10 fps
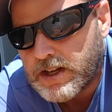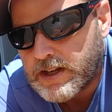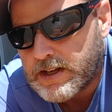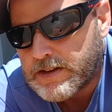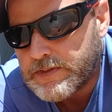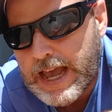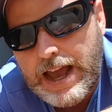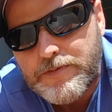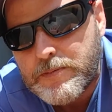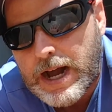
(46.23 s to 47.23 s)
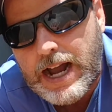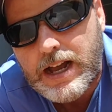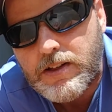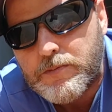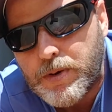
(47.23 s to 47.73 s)
half
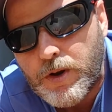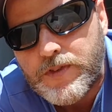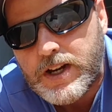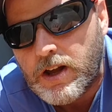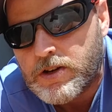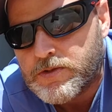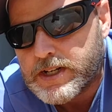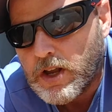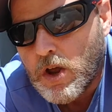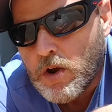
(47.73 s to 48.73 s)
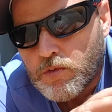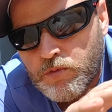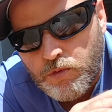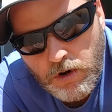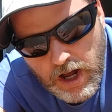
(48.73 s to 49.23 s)
mile of perfect concrete,
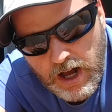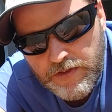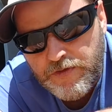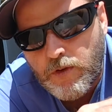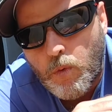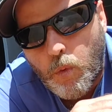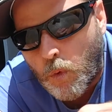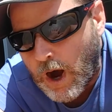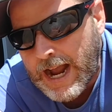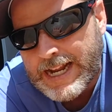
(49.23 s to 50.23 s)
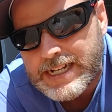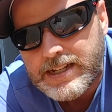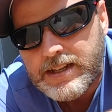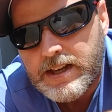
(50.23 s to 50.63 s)
rough white